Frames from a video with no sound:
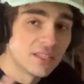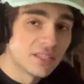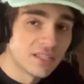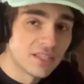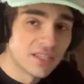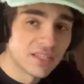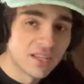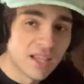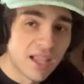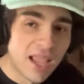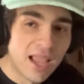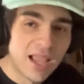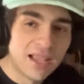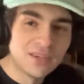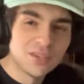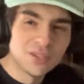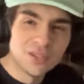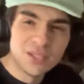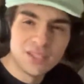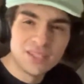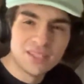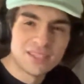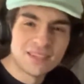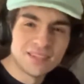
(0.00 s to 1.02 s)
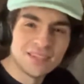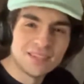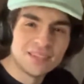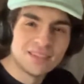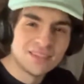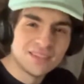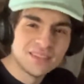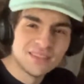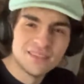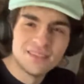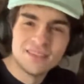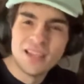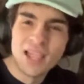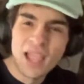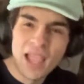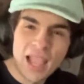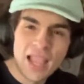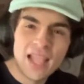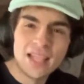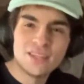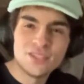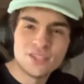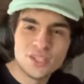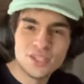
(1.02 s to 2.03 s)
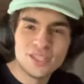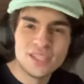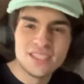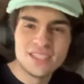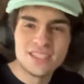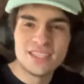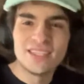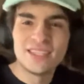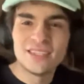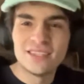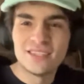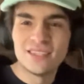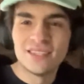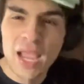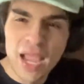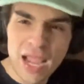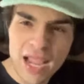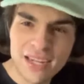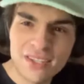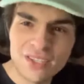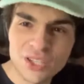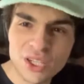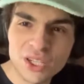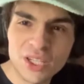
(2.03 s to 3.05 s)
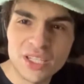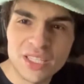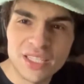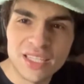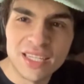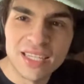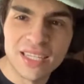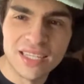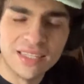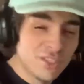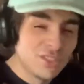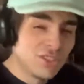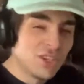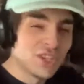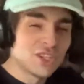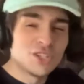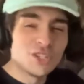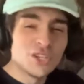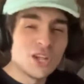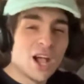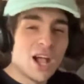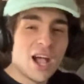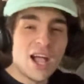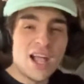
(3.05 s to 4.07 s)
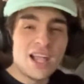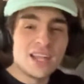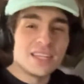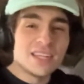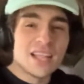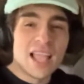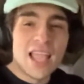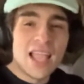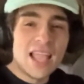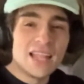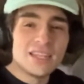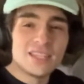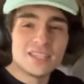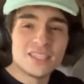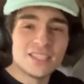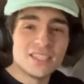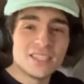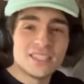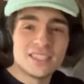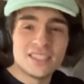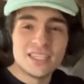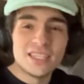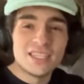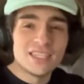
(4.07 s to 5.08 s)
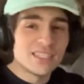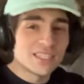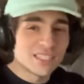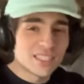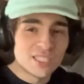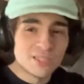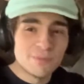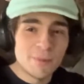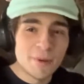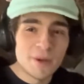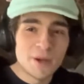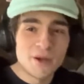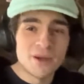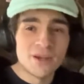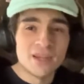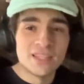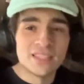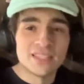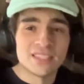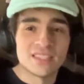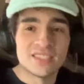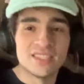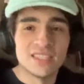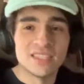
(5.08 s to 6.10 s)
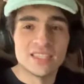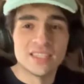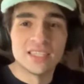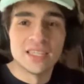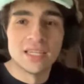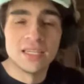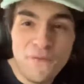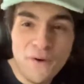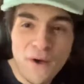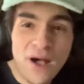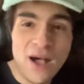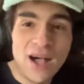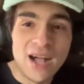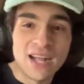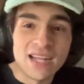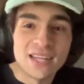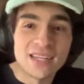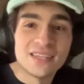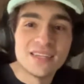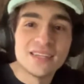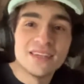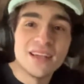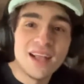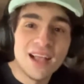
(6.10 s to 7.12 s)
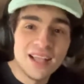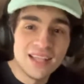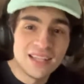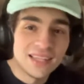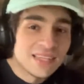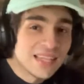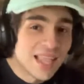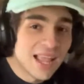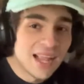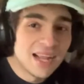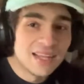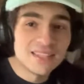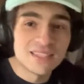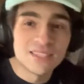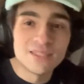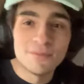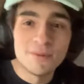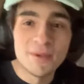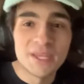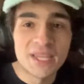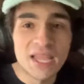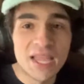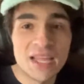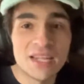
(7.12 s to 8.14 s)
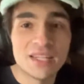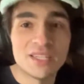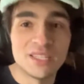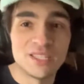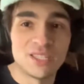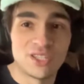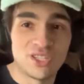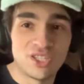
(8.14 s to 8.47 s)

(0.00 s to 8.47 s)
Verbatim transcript: it, handle it, handle it, did handle it. did Such a hot and handle it did experience today. Fuck! I can't speak English